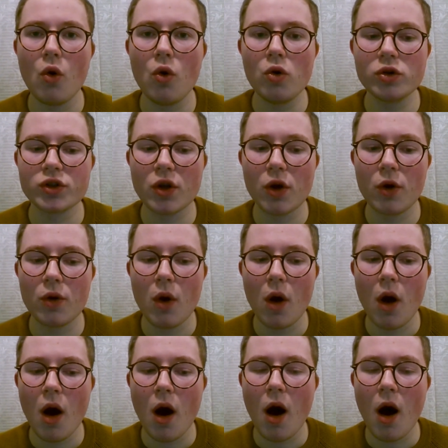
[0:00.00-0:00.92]

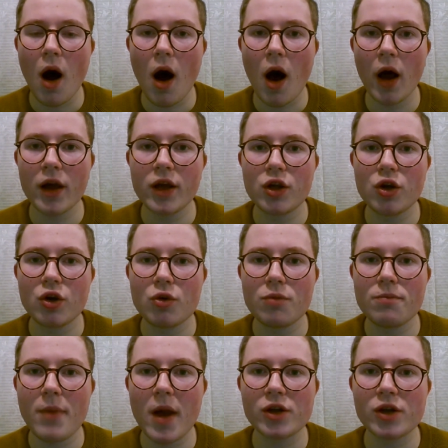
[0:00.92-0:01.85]
Also,
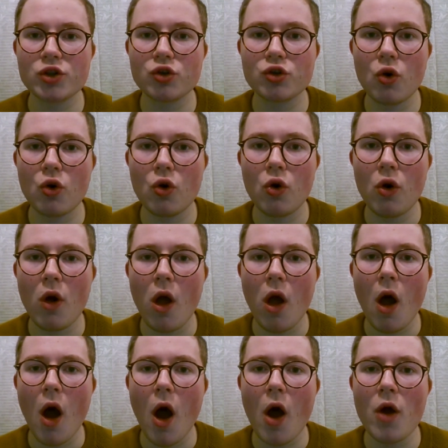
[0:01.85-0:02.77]
IQ makes sure
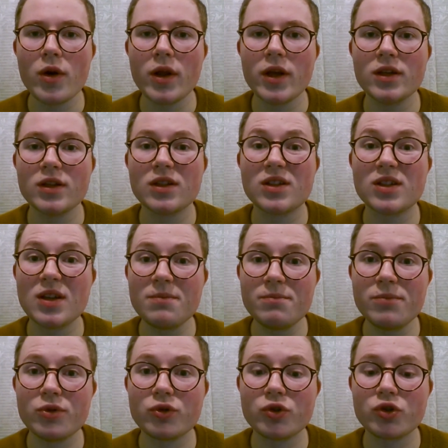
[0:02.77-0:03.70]
only
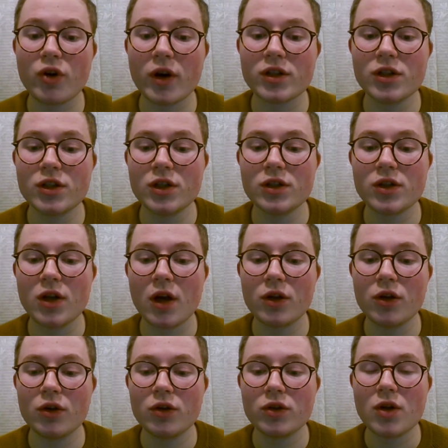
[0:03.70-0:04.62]
simple strategies
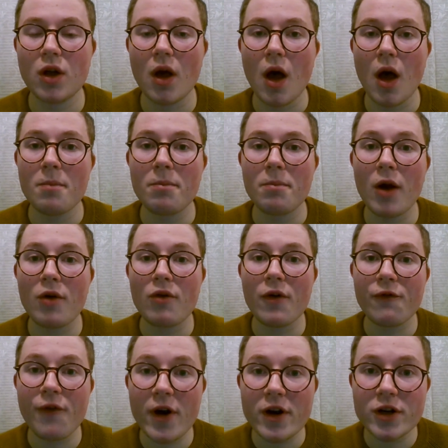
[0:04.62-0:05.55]
are used by
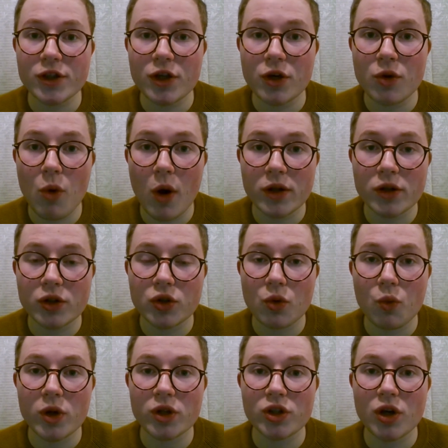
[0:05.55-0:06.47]
refreshing
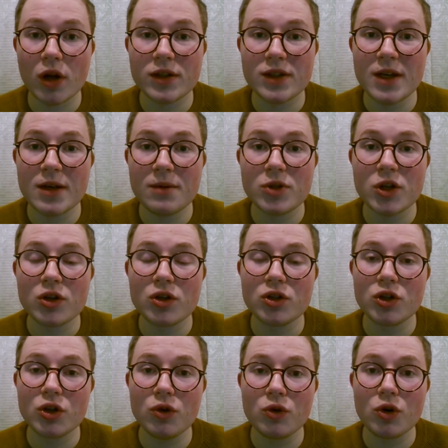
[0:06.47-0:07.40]
ones which are deemed
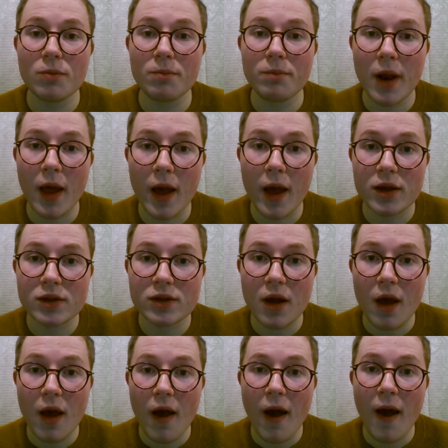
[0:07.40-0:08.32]
too
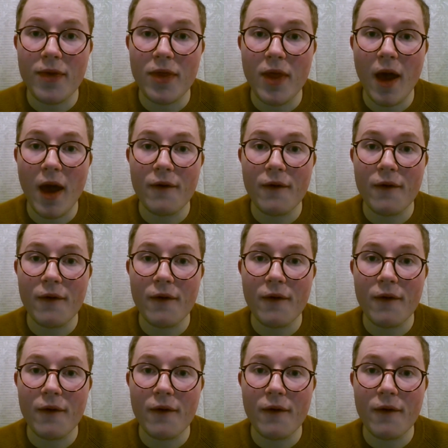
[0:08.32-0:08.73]
complex and